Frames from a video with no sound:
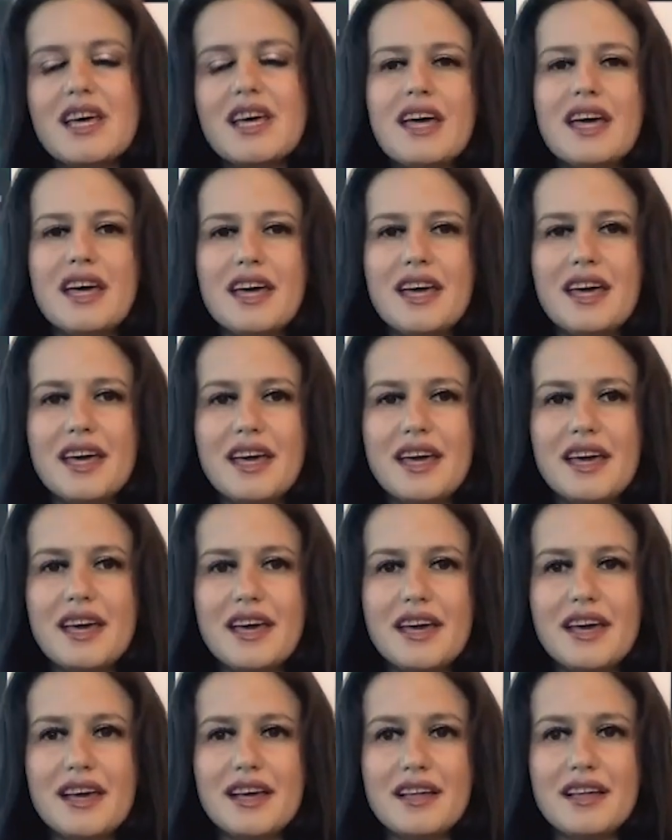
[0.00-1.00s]

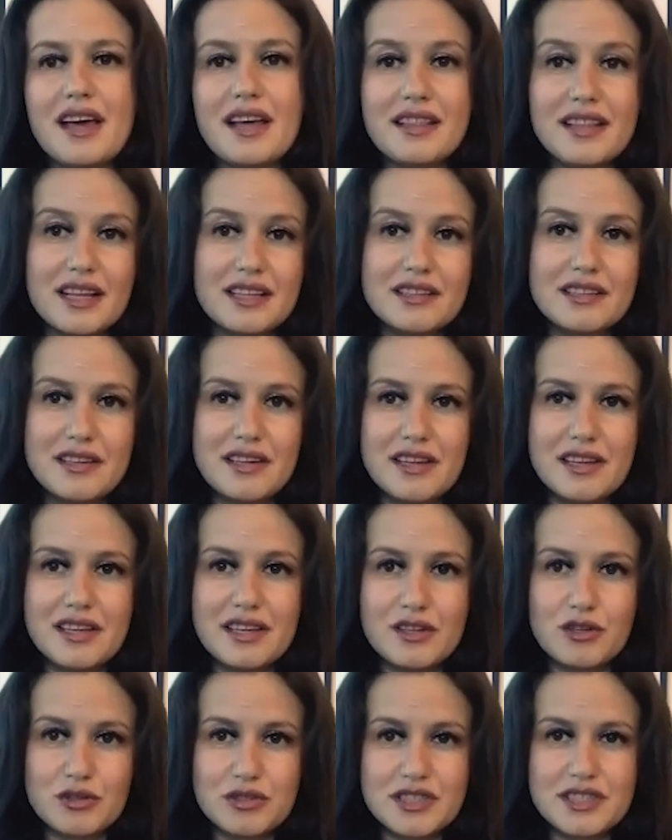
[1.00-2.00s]
Another
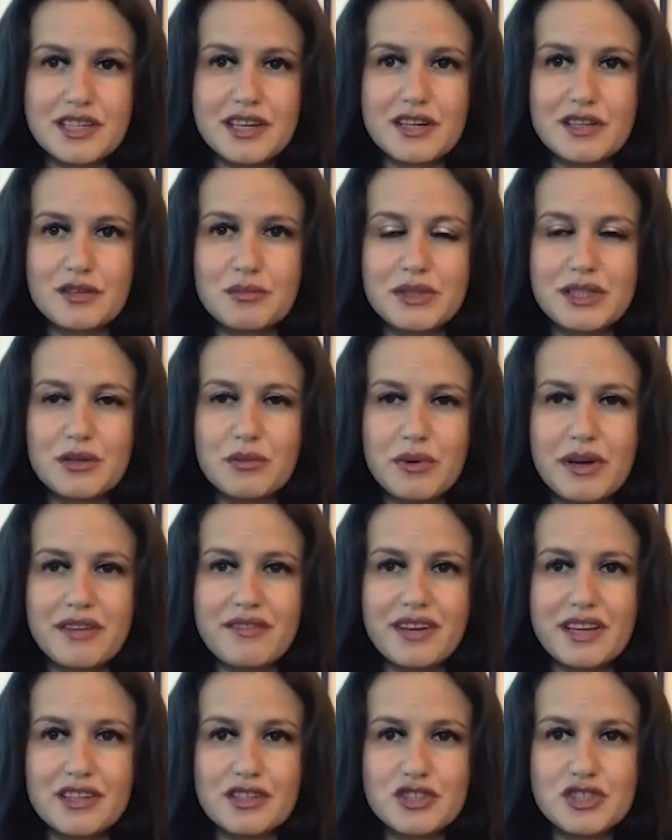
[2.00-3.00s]
concern with the wave
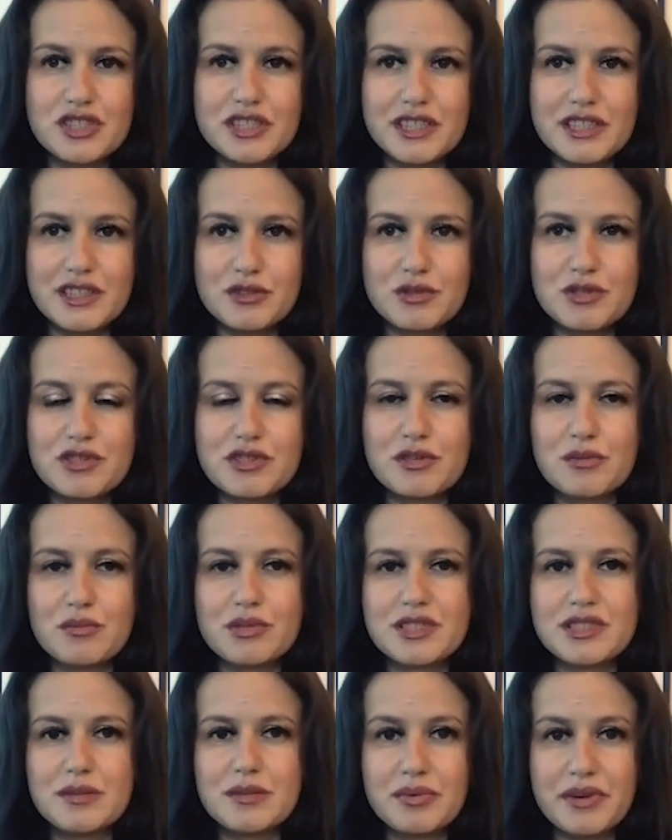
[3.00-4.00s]
energy industry
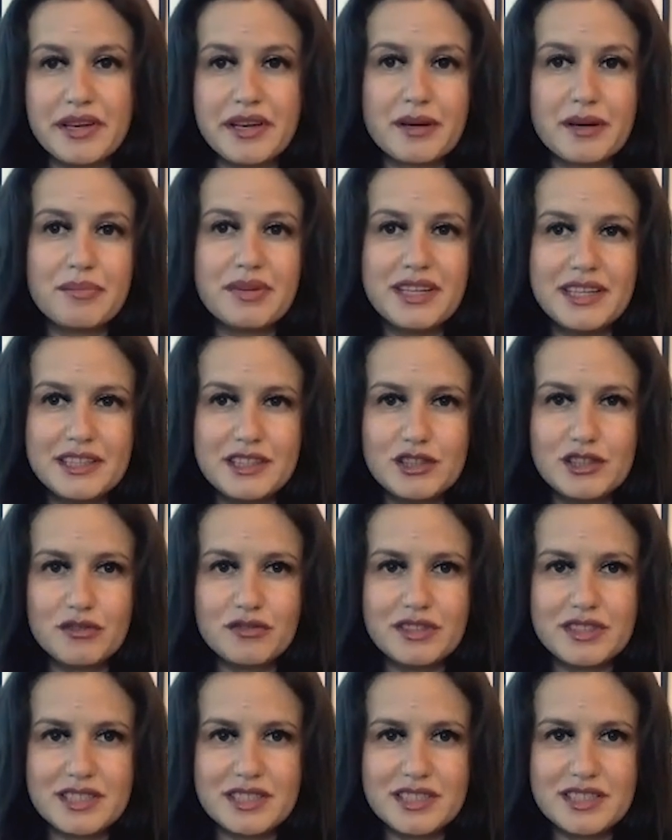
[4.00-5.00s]
was the breakability of
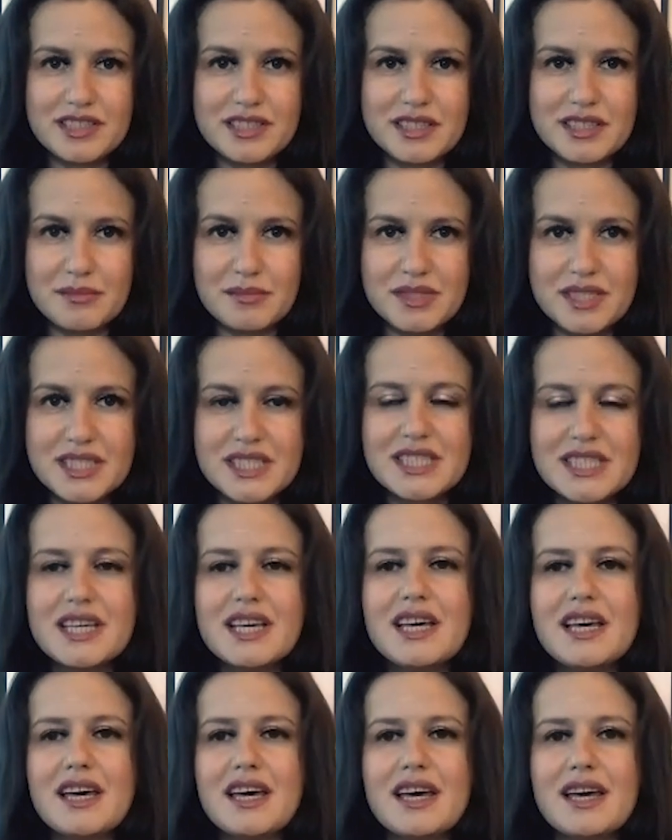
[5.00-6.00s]
the systems,
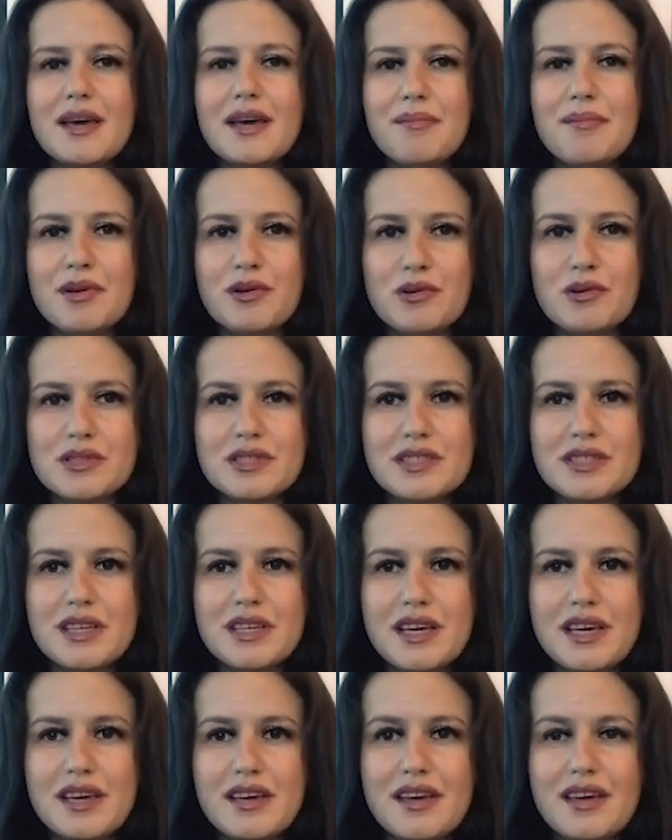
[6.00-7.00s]
because
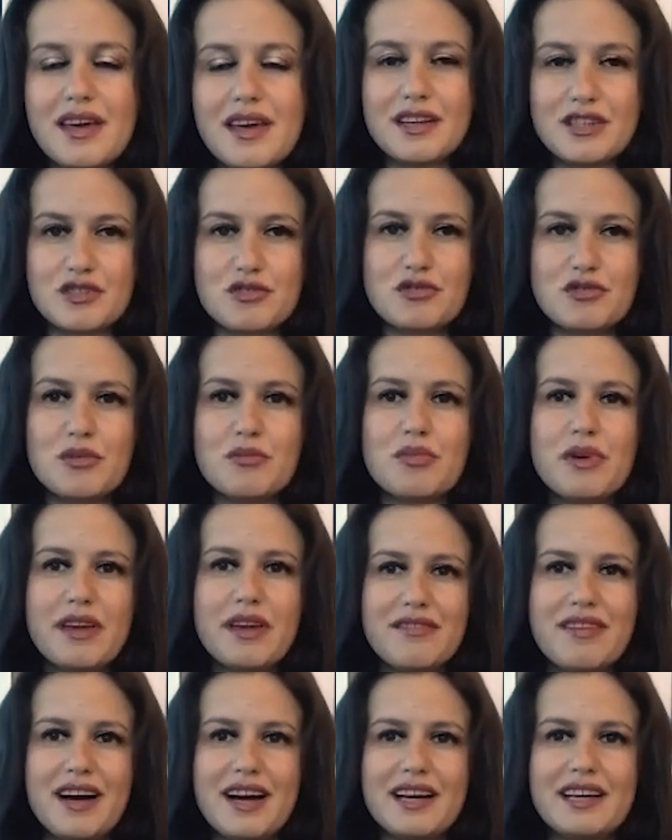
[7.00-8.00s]
extreme
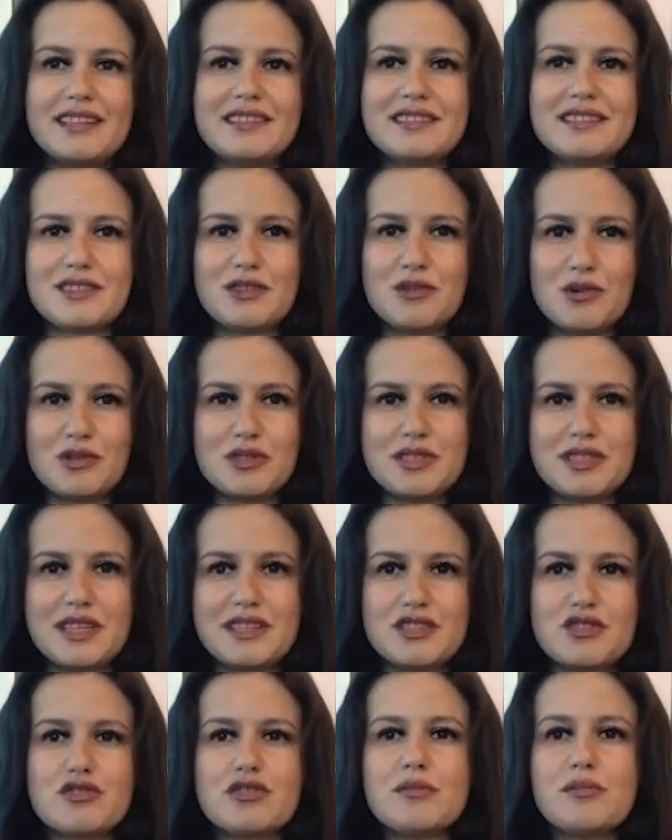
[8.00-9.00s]
wave height cause
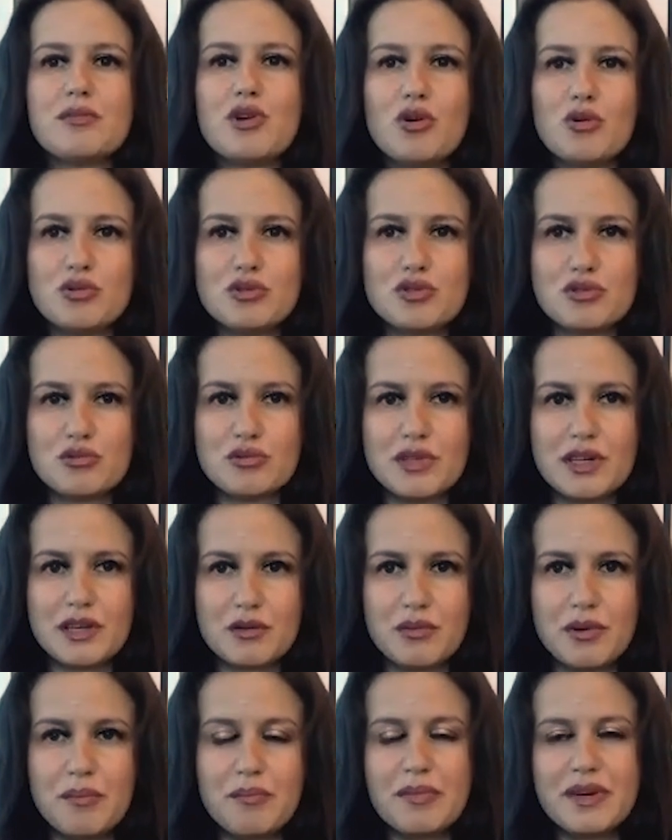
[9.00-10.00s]
extreme loads to the
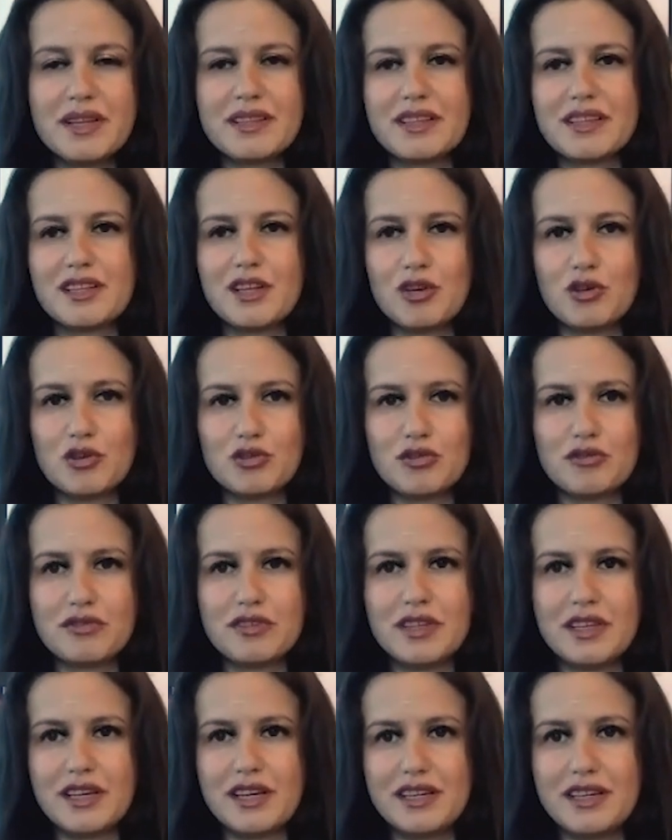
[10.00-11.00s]
equipment, and a lot of
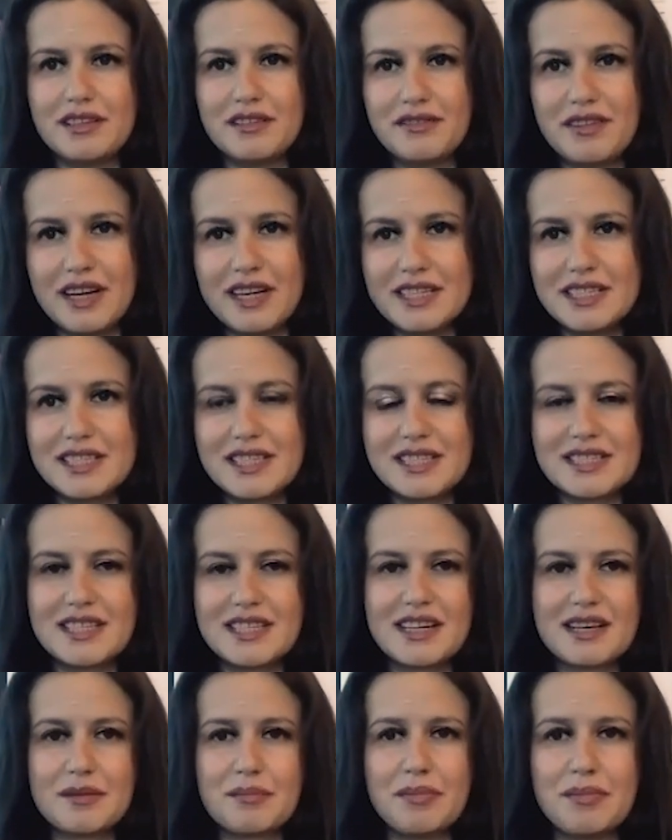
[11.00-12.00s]
the devices
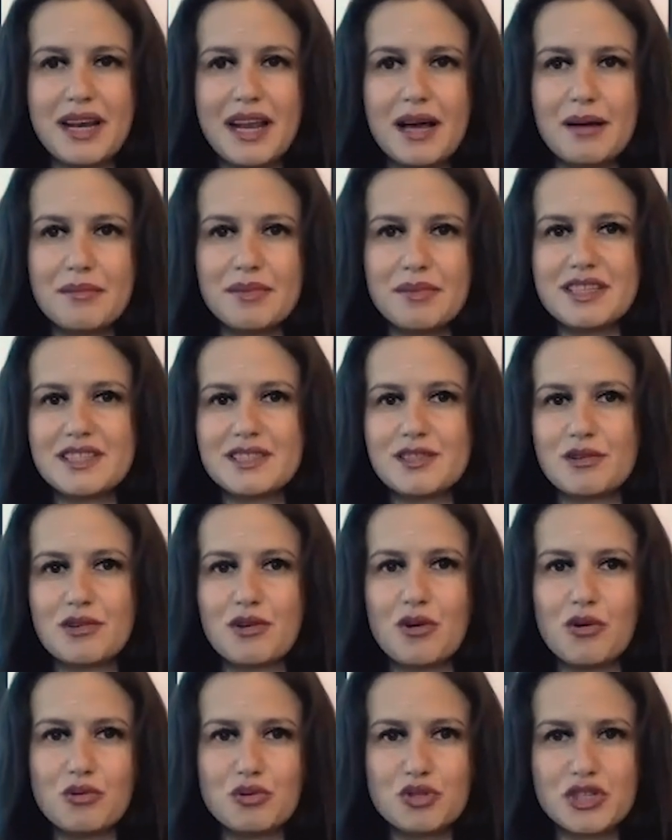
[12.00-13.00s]
like Pelamis or
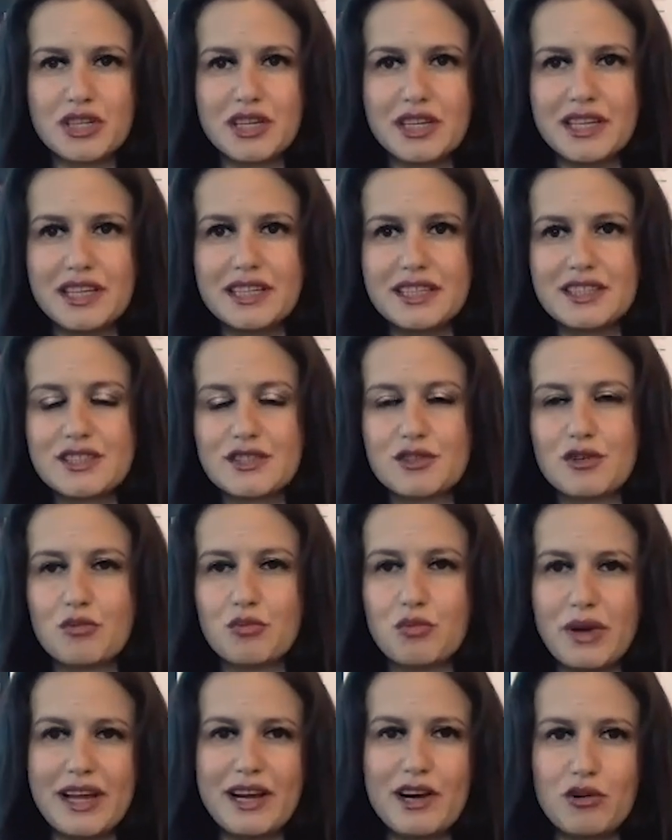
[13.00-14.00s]
Ocean Links or
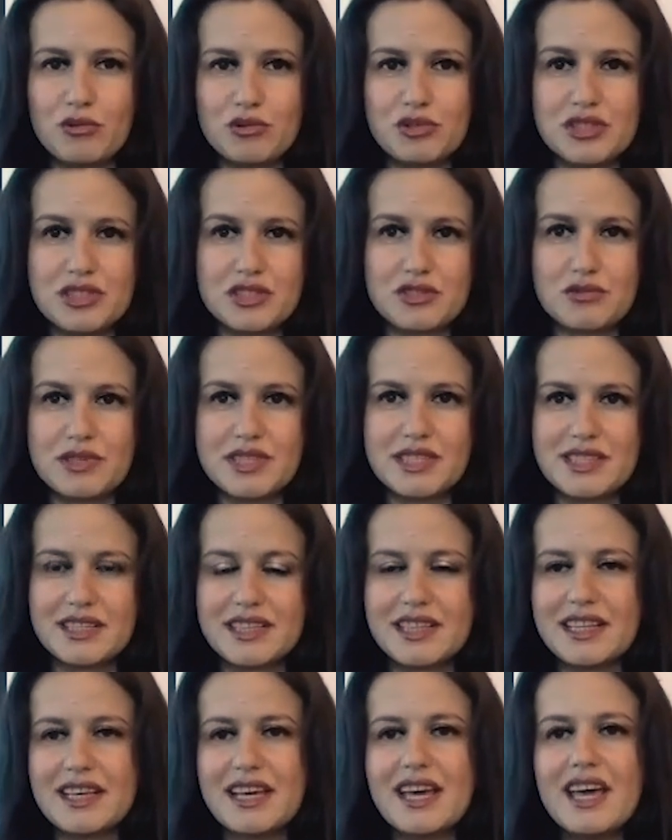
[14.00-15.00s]
Wello just
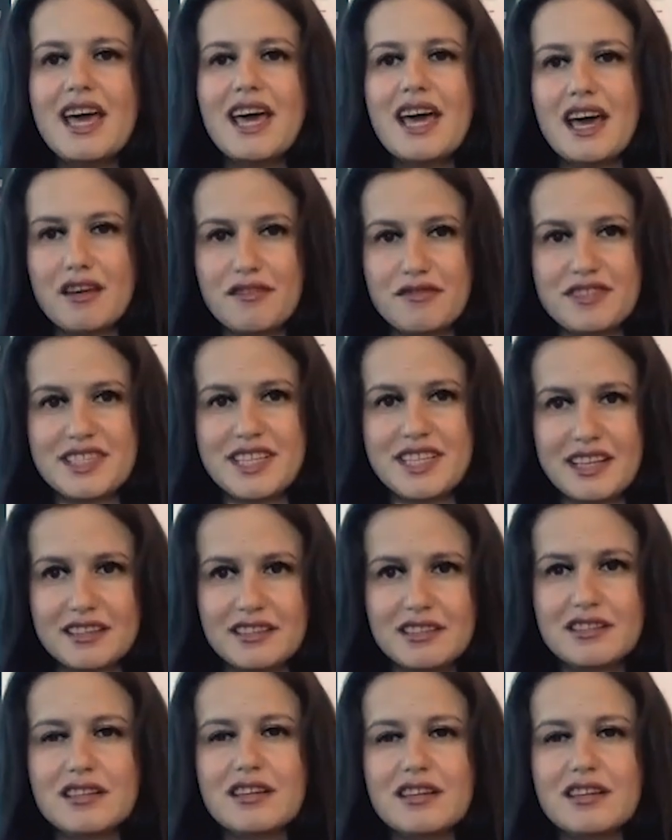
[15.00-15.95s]
recently have sank